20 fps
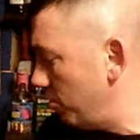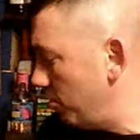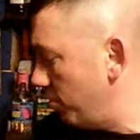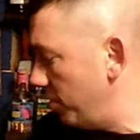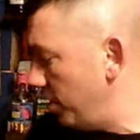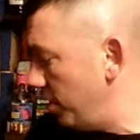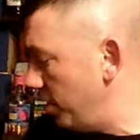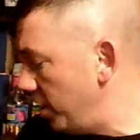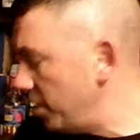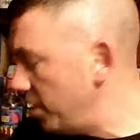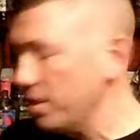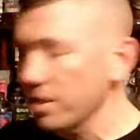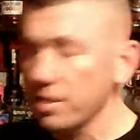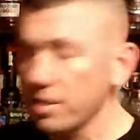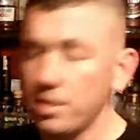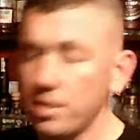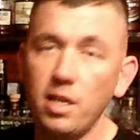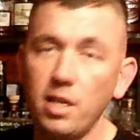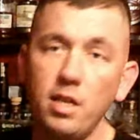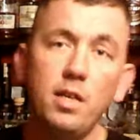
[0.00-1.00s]

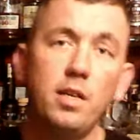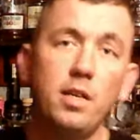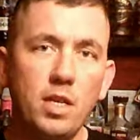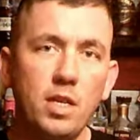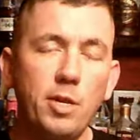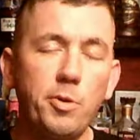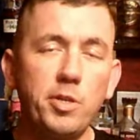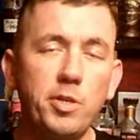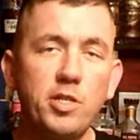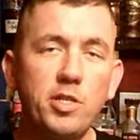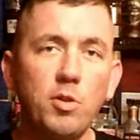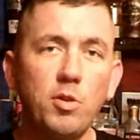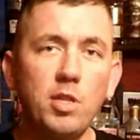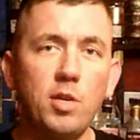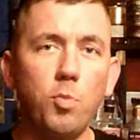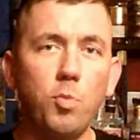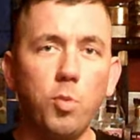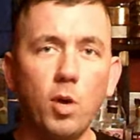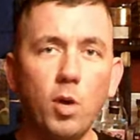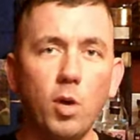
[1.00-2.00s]
releases. There was only
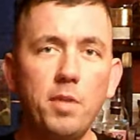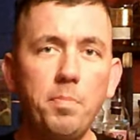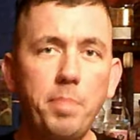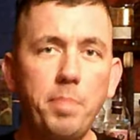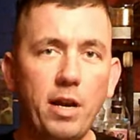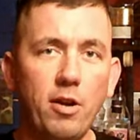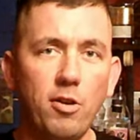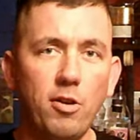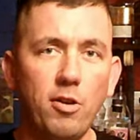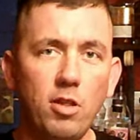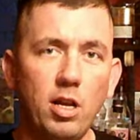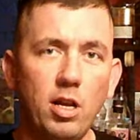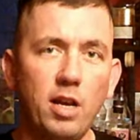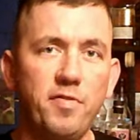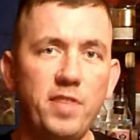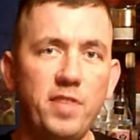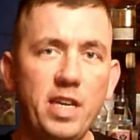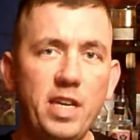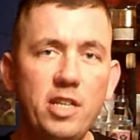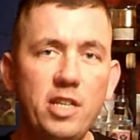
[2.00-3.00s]
one barrel
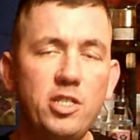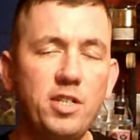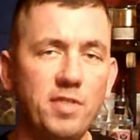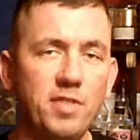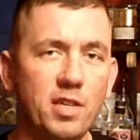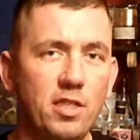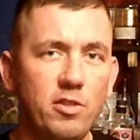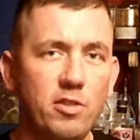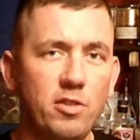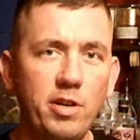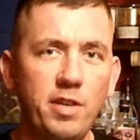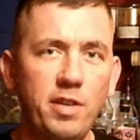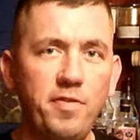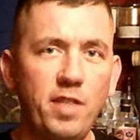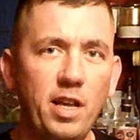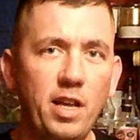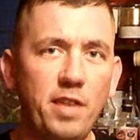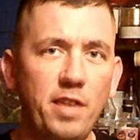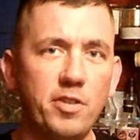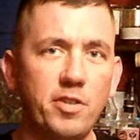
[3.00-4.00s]
of each of the three
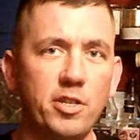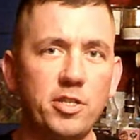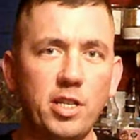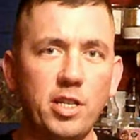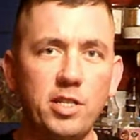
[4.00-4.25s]
flavors,